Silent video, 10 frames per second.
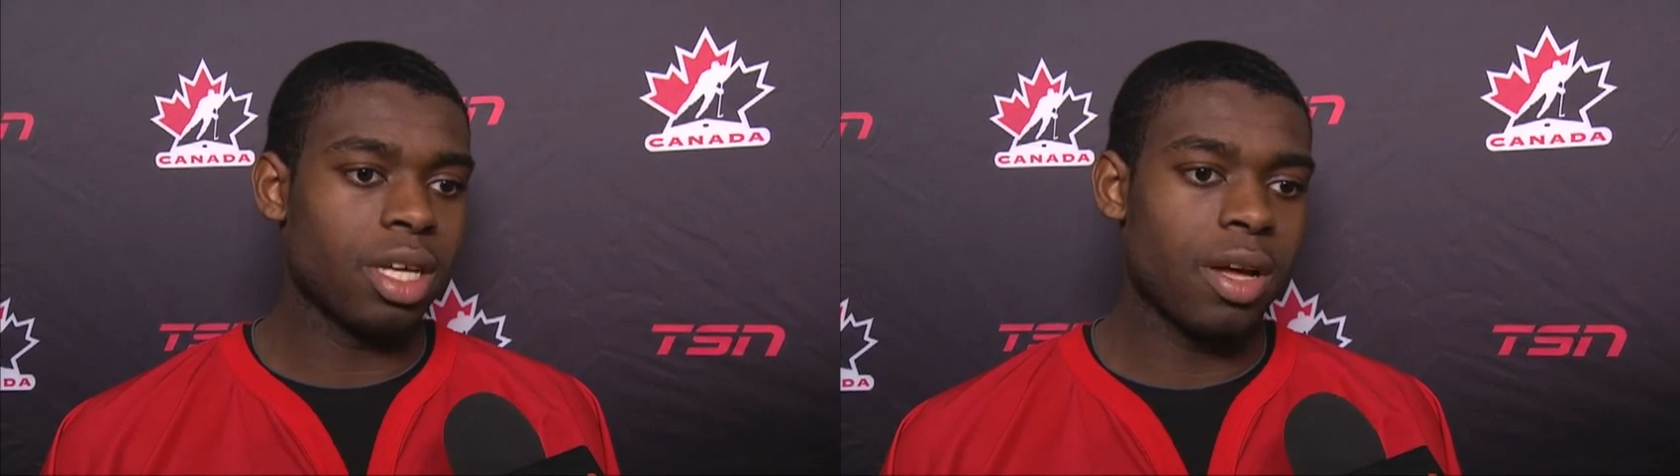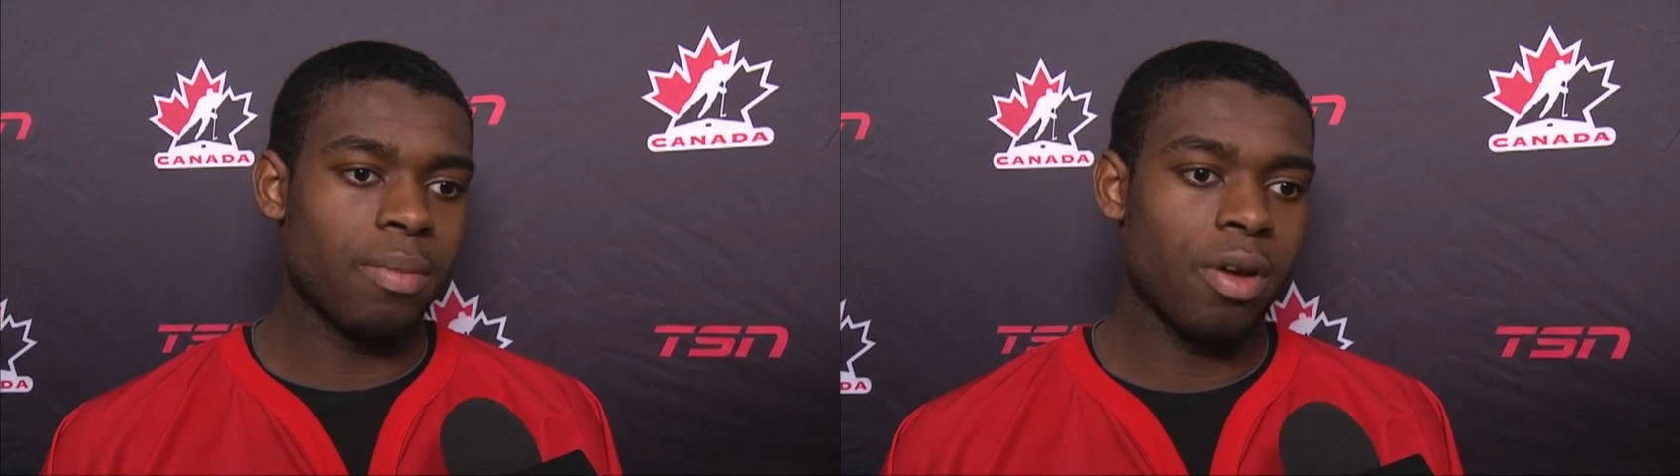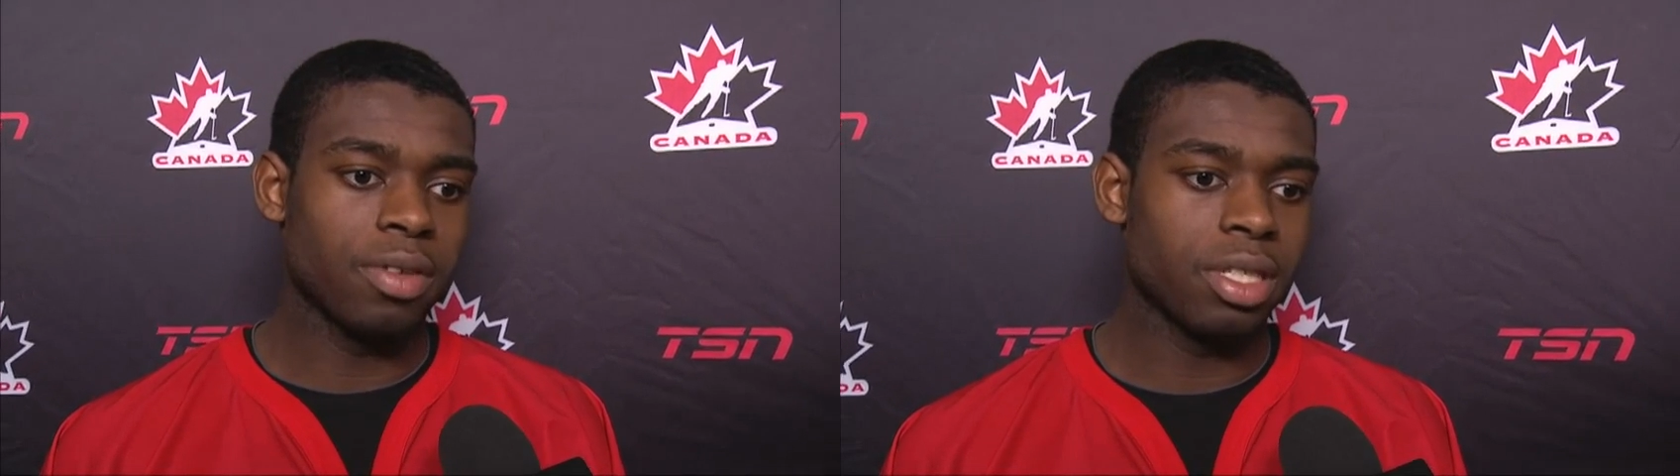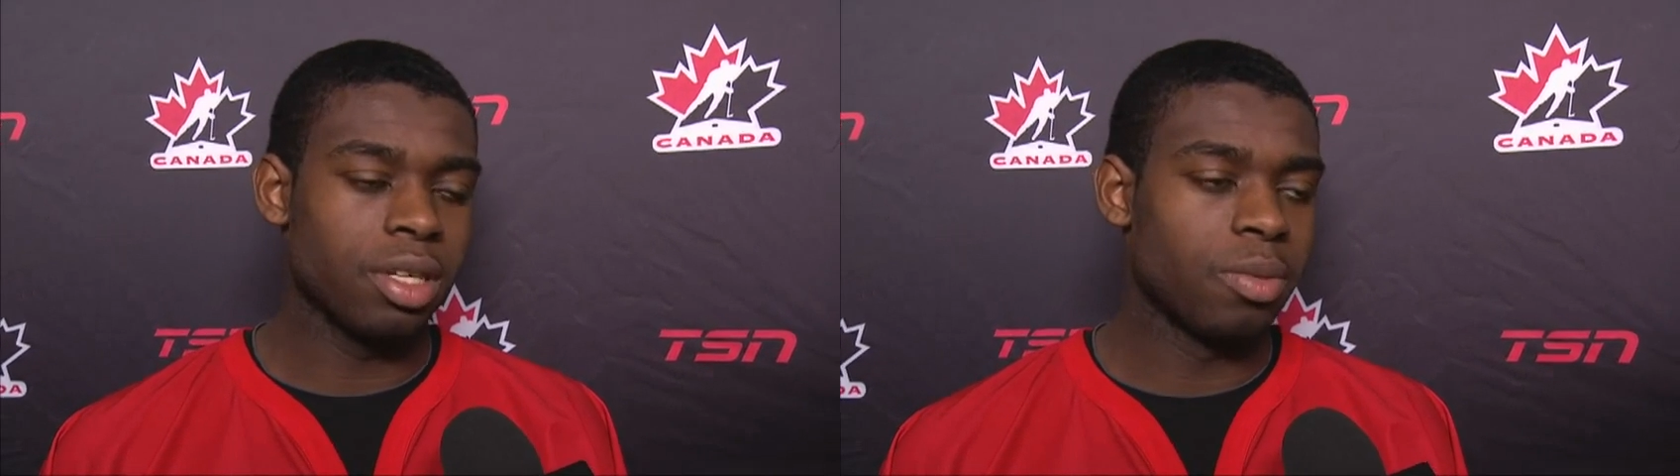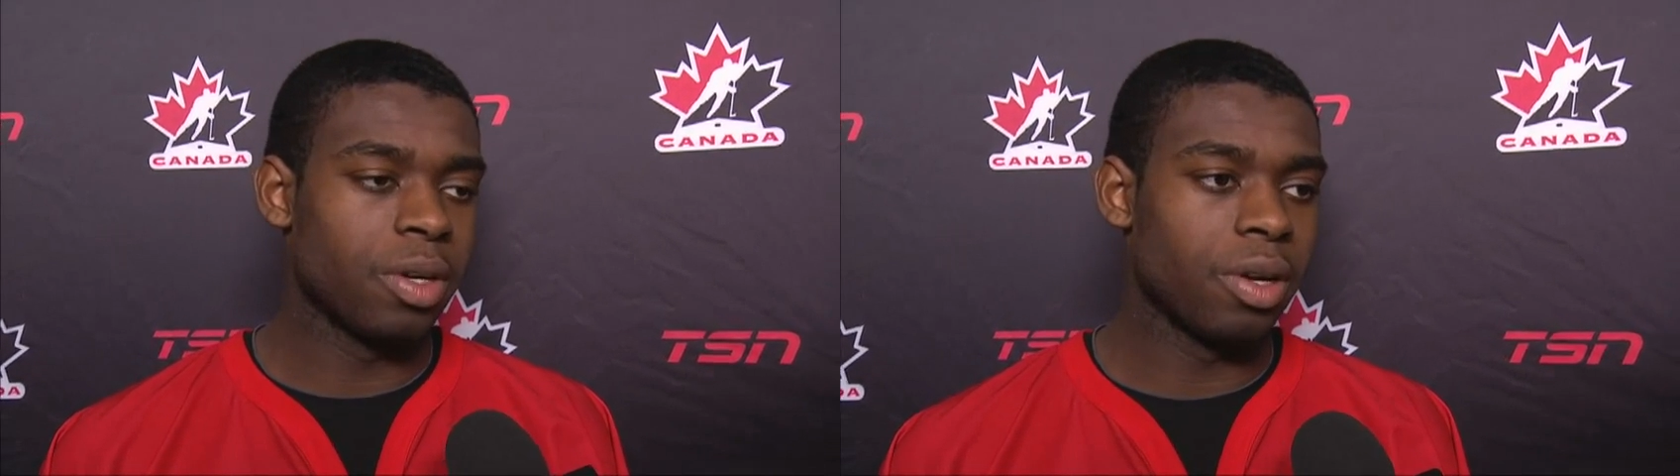Obviously, a
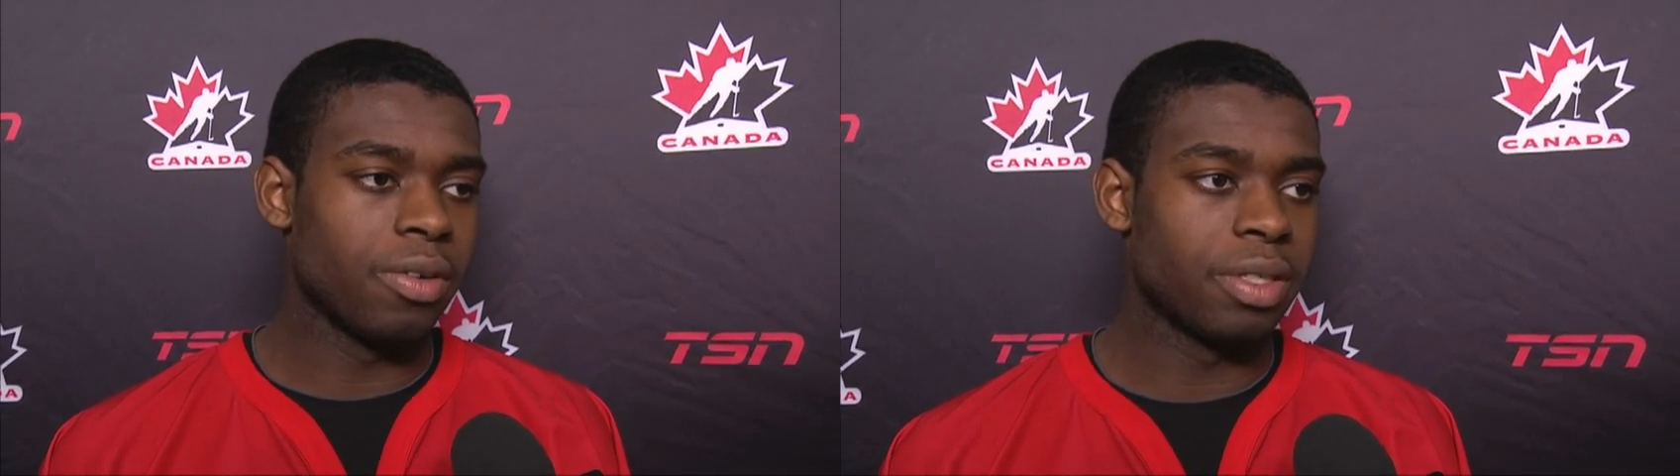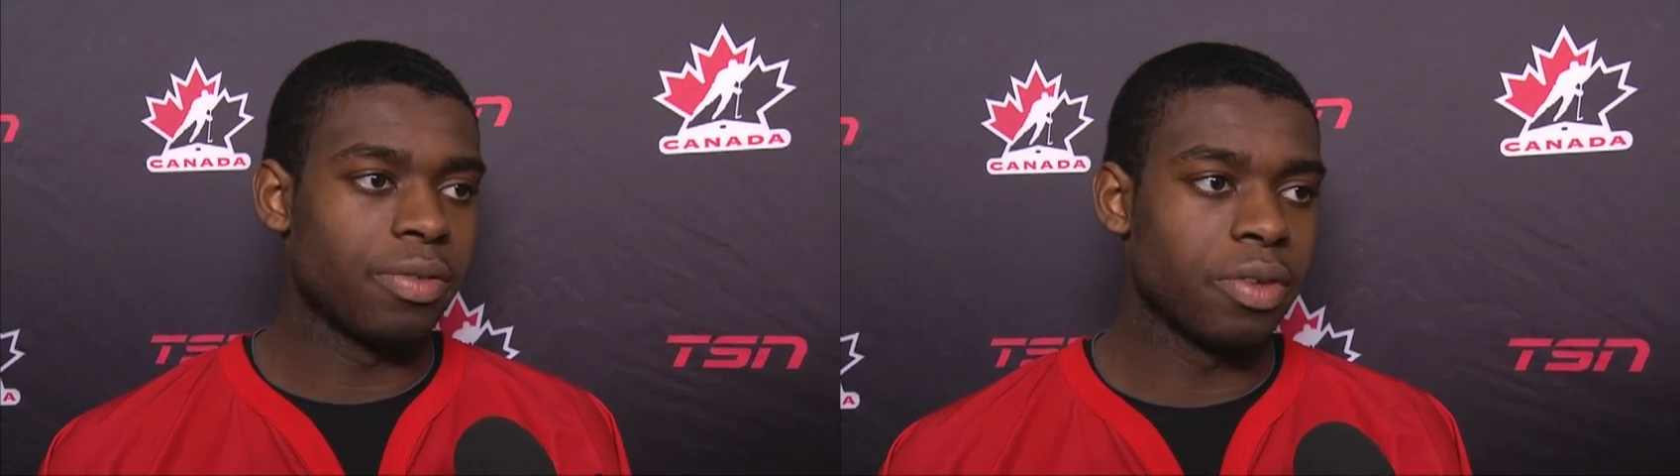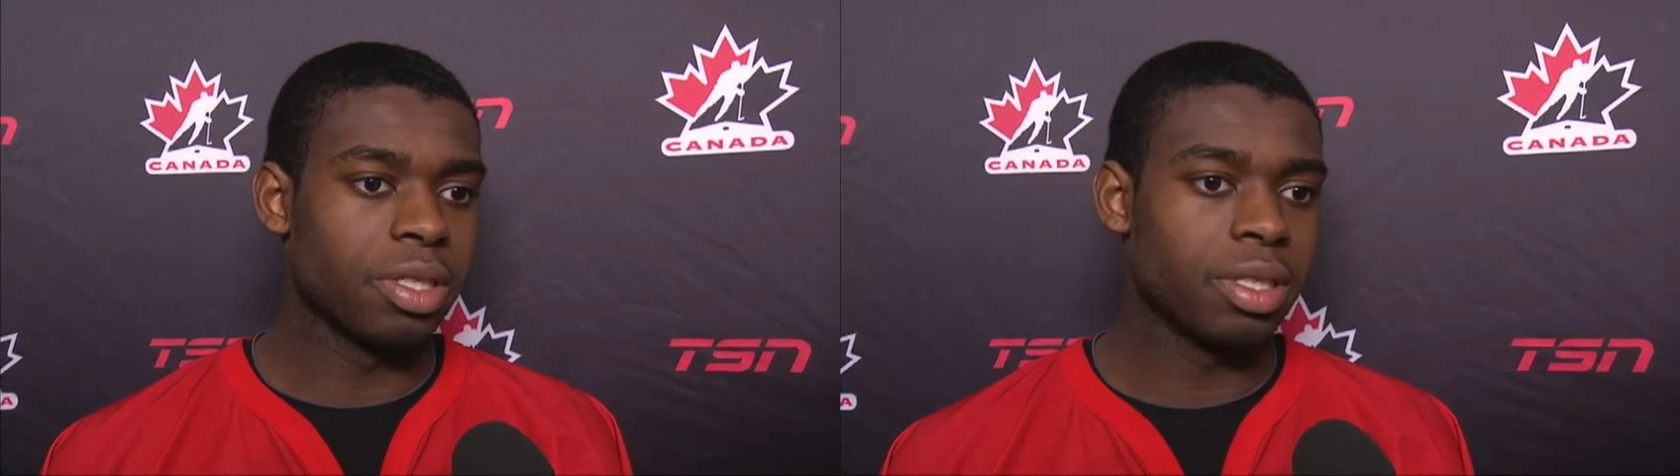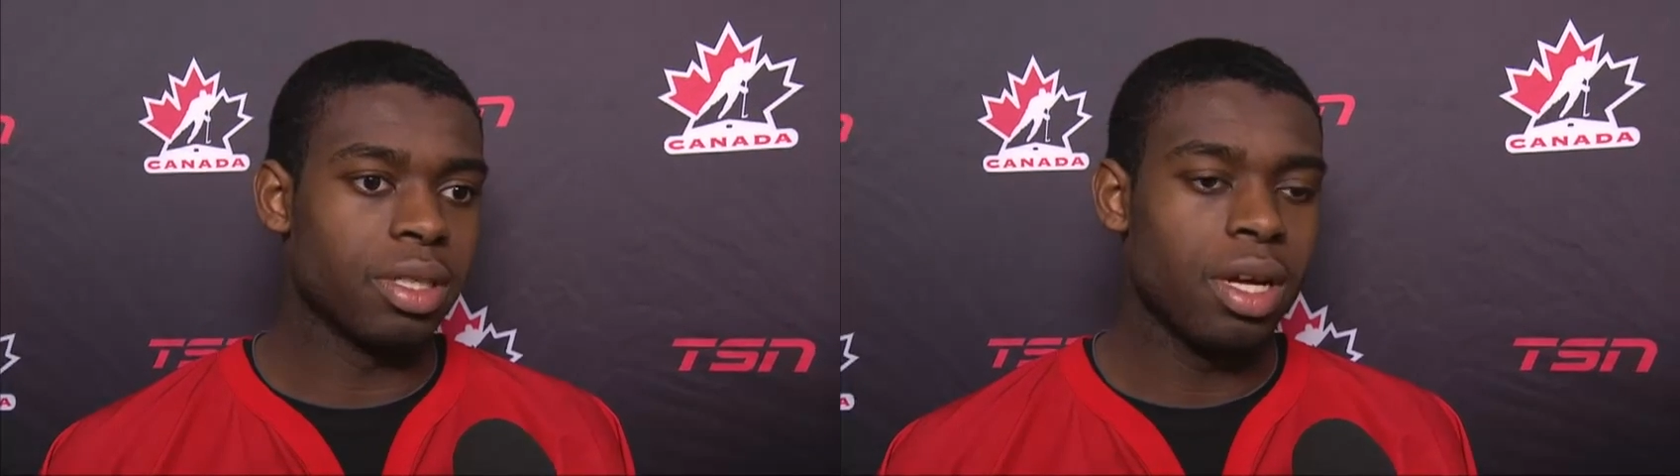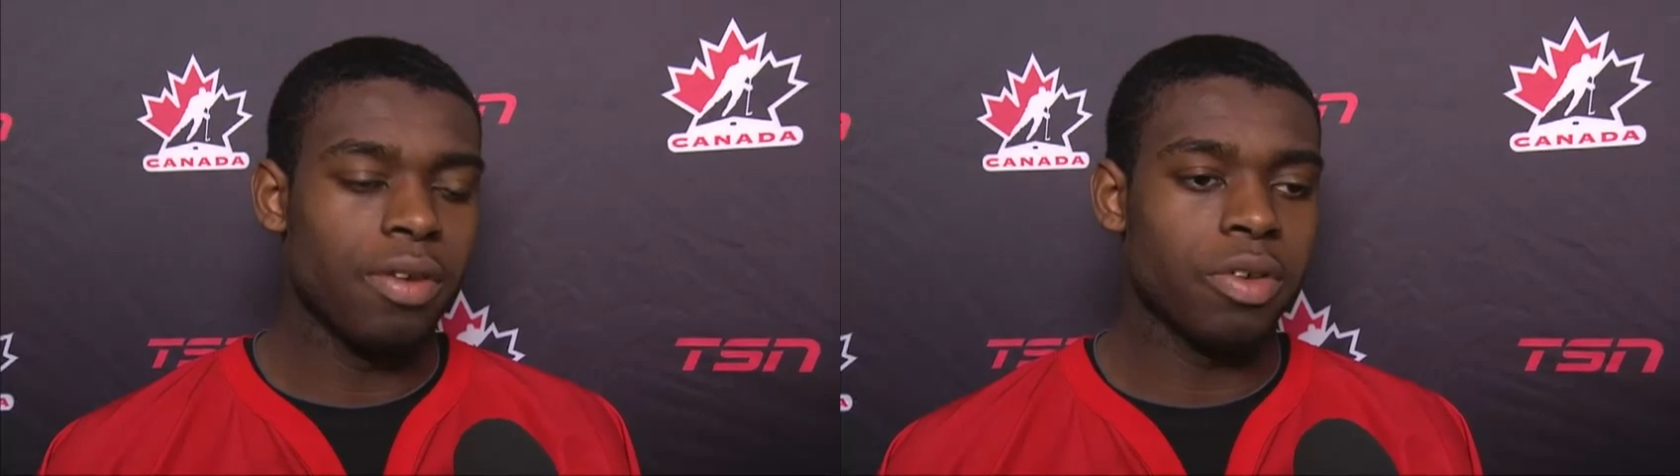little bit of nerves in the first
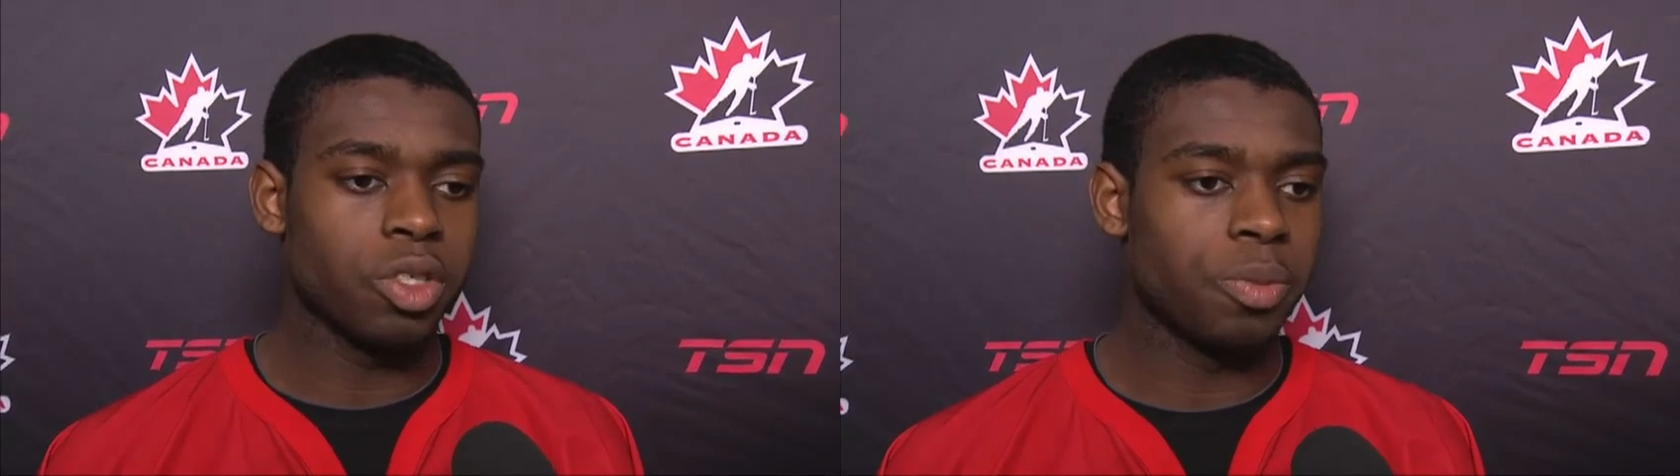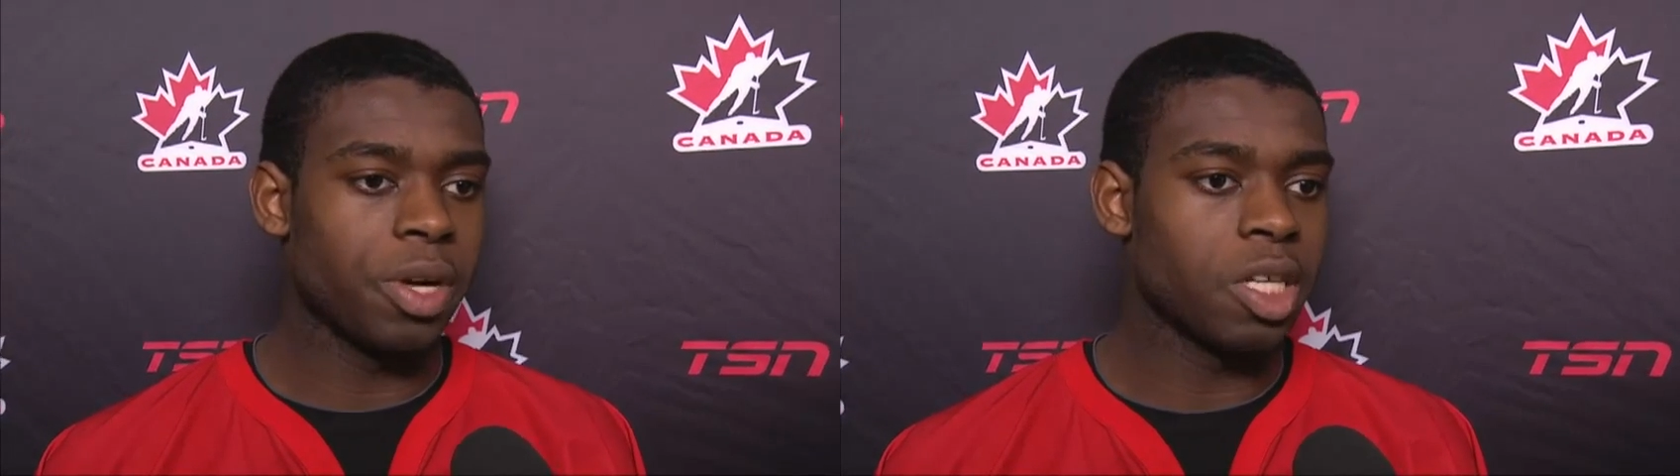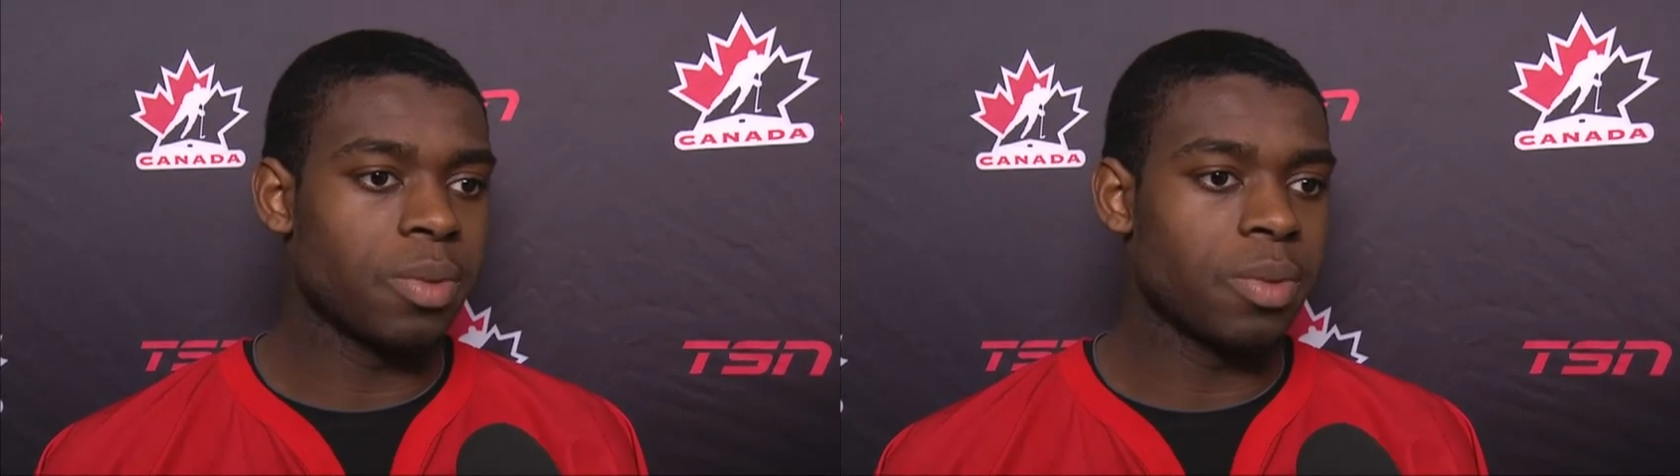2 periods,